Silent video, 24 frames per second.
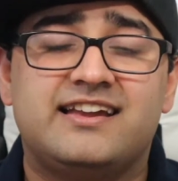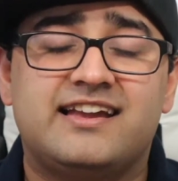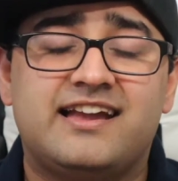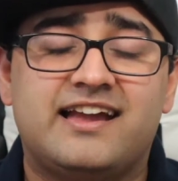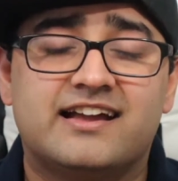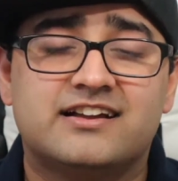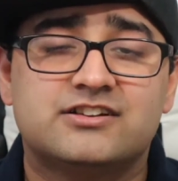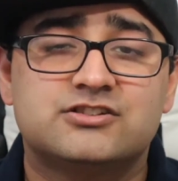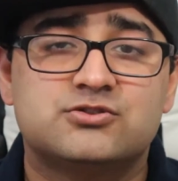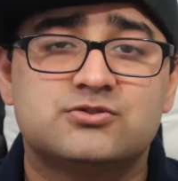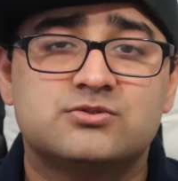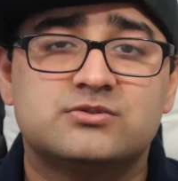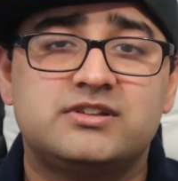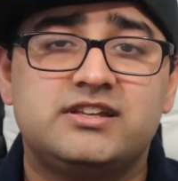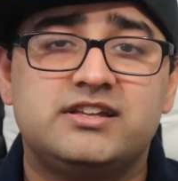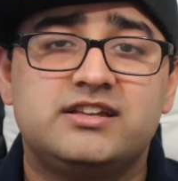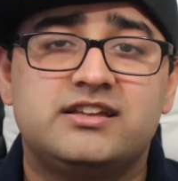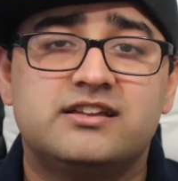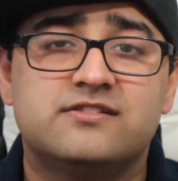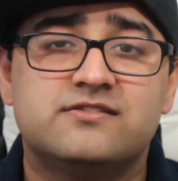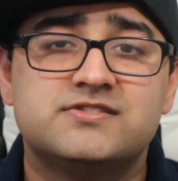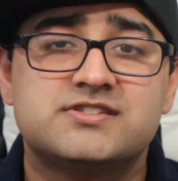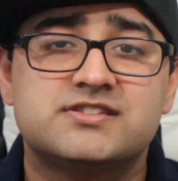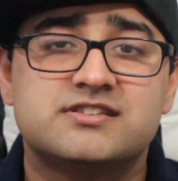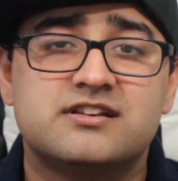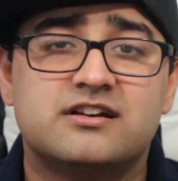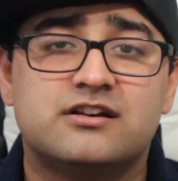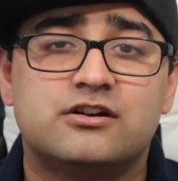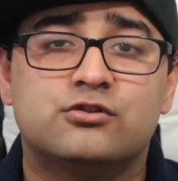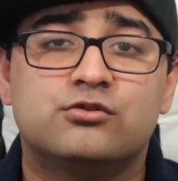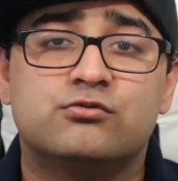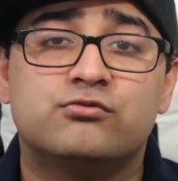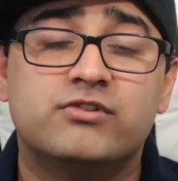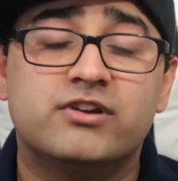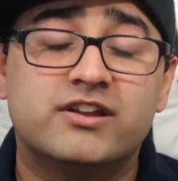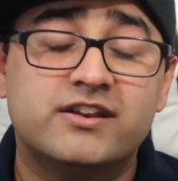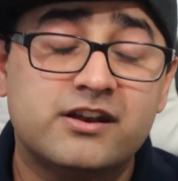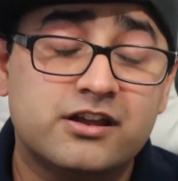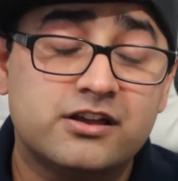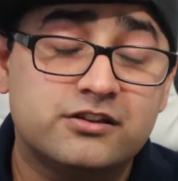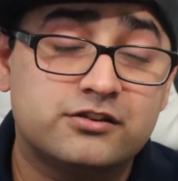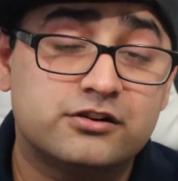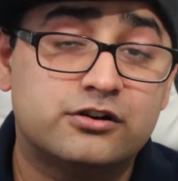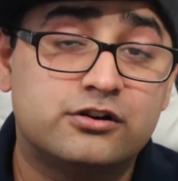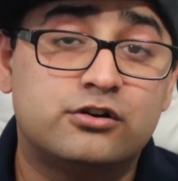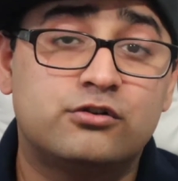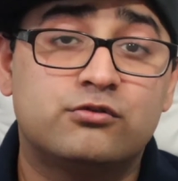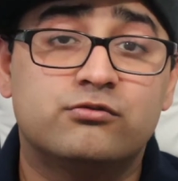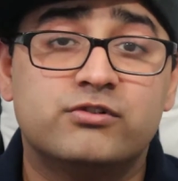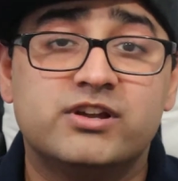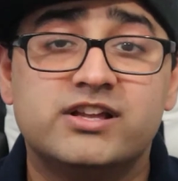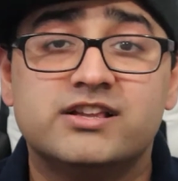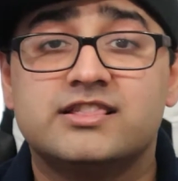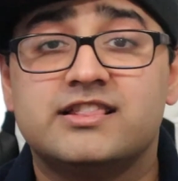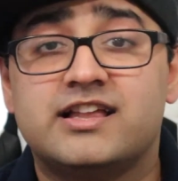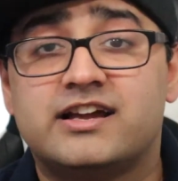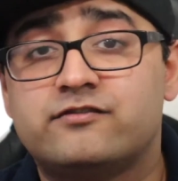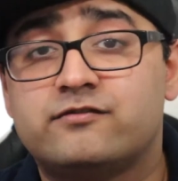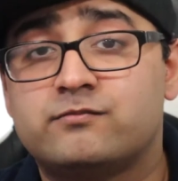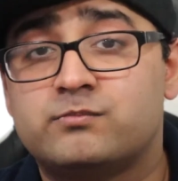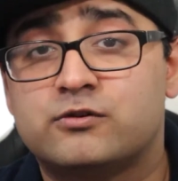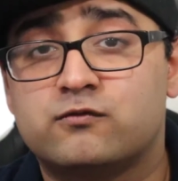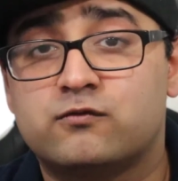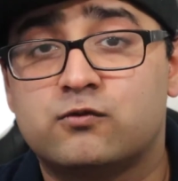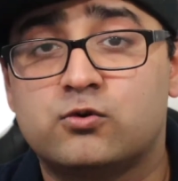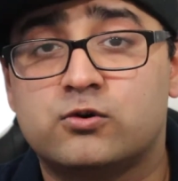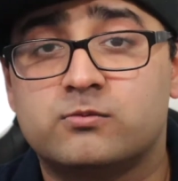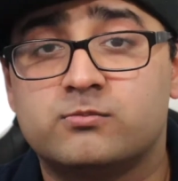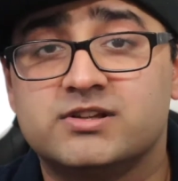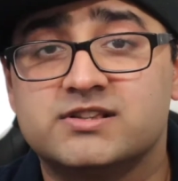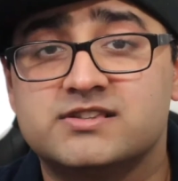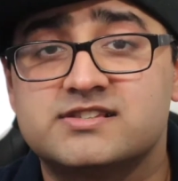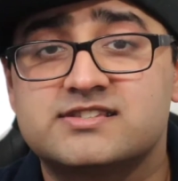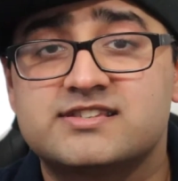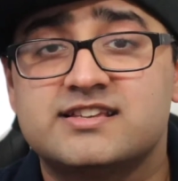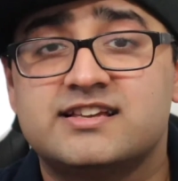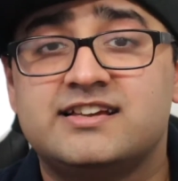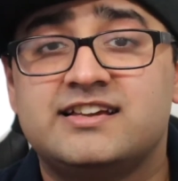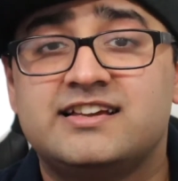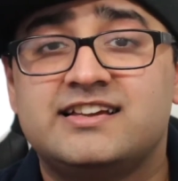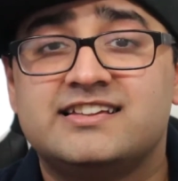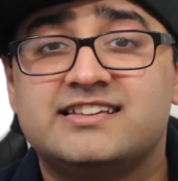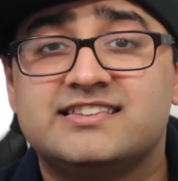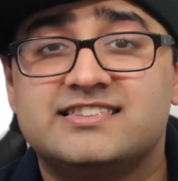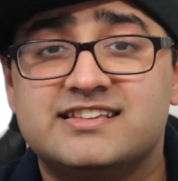actually gives another real-life performance.